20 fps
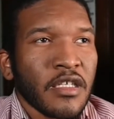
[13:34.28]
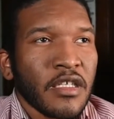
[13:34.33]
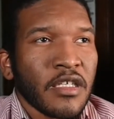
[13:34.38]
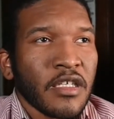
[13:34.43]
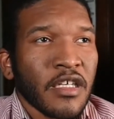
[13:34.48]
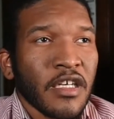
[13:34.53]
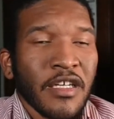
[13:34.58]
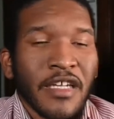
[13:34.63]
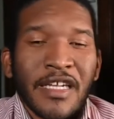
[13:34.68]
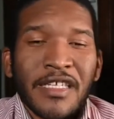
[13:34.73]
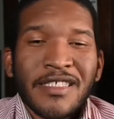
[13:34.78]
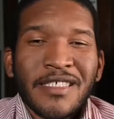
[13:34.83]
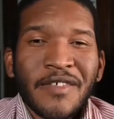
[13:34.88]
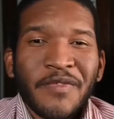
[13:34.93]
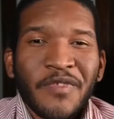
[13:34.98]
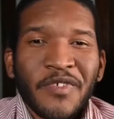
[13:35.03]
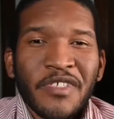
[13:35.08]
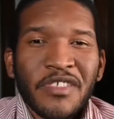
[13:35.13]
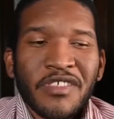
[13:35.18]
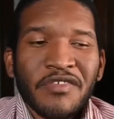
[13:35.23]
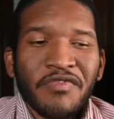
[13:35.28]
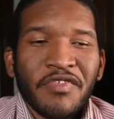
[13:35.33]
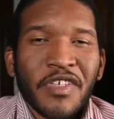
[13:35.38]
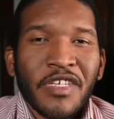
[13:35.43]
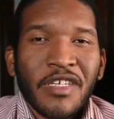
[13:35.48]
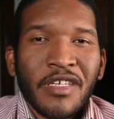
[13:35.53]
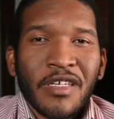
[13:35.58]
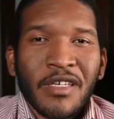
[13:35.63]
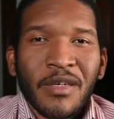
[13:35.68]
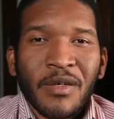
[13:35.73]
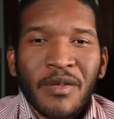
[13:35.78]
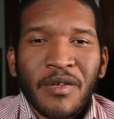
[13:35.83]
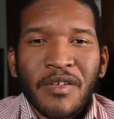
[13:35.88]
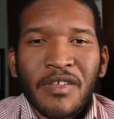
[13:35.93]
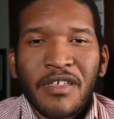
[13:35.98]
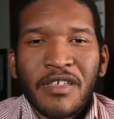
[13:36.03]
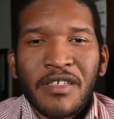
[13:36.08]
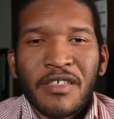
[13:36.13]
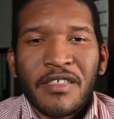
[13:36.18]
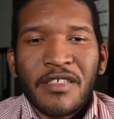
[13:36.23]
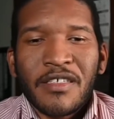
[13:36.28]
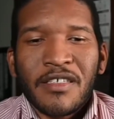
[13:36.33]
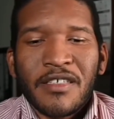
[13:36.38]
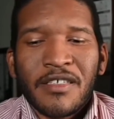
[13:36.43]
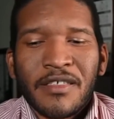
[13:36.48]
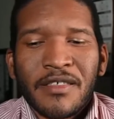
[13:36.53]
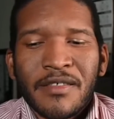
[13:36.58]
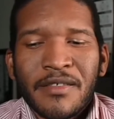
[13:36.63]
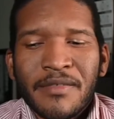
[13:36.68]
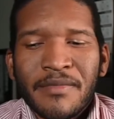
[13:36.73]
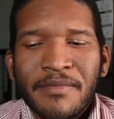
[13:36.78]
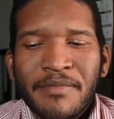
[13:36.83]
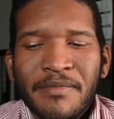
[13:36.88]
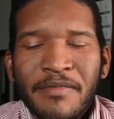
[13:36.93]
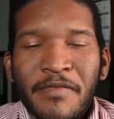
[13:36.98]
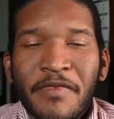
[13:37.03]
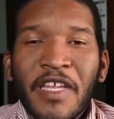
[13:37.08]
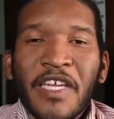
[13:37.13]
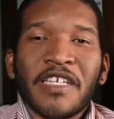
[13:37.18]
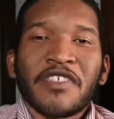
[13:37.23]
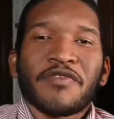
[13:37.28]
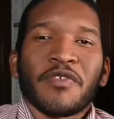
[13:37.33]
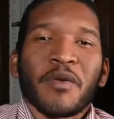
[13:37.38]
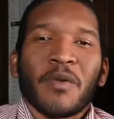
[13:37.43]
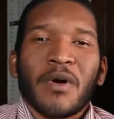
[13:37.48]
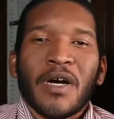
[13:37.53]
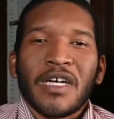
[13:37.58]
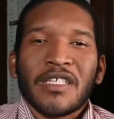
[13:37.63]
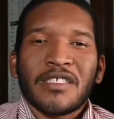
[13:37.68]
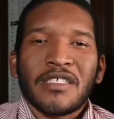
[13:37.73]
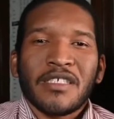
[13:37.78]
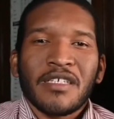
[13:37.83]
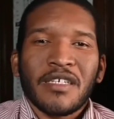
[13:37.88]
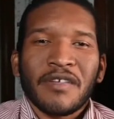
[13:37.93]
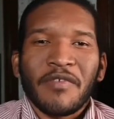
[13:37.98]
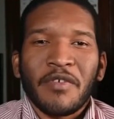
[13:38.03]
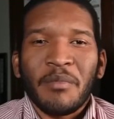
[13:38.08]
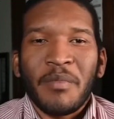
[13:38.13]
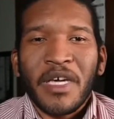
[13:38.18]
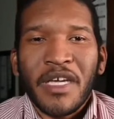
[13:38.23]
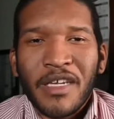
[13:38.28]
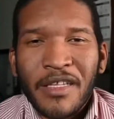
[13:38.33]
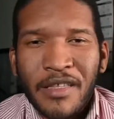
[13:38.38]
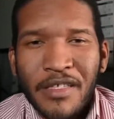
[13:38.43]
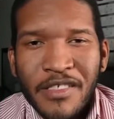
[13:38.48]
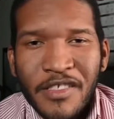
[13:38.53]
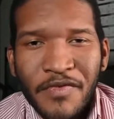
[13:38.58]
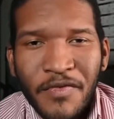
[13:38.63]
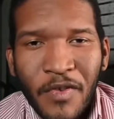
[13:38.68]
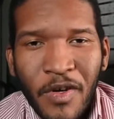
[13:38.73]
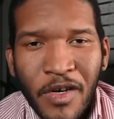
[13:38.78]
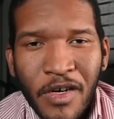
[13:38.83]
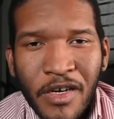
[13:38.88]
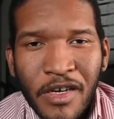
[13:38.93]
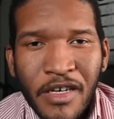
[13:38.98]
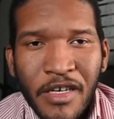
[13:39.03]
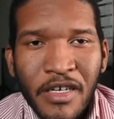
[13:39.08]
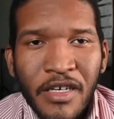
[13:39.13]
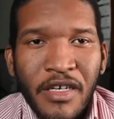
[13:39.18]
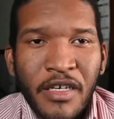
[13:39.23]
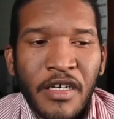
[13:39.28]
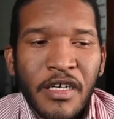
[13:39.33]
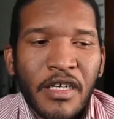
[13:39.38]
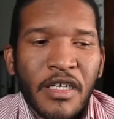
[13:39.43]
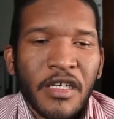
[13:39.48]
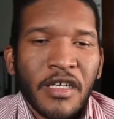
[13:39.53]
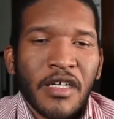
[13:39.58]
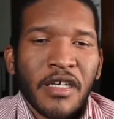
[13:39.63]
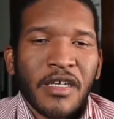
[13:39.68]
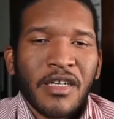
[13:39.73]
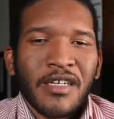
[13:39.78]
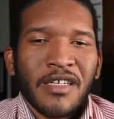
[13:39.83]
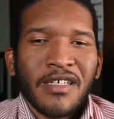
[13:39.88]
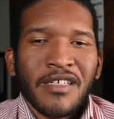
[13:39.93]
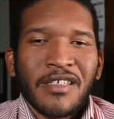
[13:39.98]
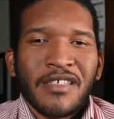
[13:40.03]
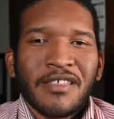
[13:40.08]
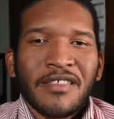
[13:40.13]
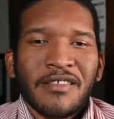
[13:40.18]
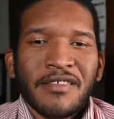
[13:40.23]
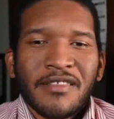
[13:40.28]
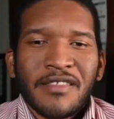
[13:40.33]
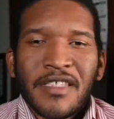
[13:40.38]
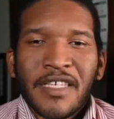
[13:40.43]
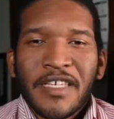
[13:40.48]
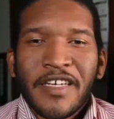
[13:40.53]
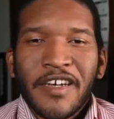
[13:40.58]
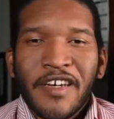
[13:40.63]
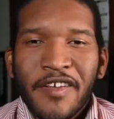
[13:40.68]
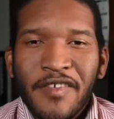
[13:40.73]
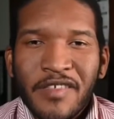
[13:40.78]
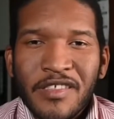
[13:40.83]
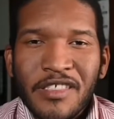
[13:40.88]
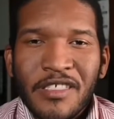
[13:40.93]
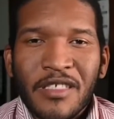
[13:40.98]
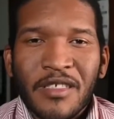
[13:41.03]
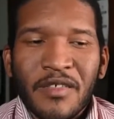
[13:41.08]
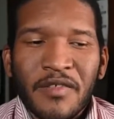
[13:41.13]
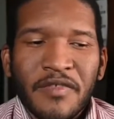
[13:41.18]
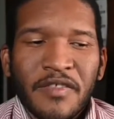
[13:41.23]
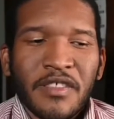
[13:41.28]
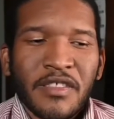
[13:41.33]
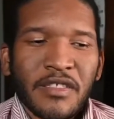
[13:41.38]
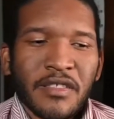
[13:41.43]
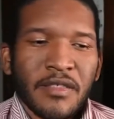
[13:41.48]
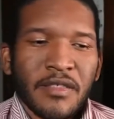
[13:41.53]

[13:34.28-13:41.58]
Yeah, and that's it for this video. Thanks for watching if you made it this far, and take care of yourselves.